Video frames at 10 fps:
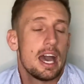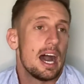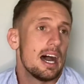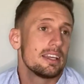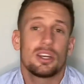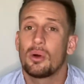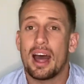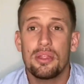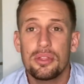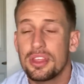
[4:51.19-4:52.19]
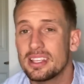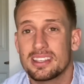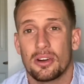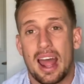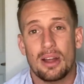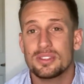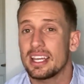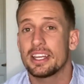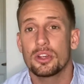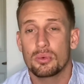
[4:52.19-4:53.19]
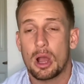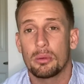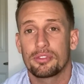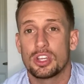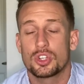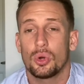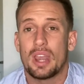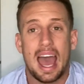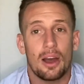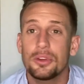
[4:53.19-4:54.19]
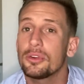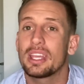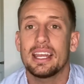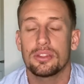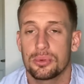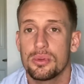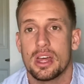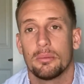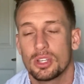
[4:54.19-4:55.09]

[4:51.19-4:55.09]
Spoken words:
other things that are outside of your realm of control and how you're getting through them.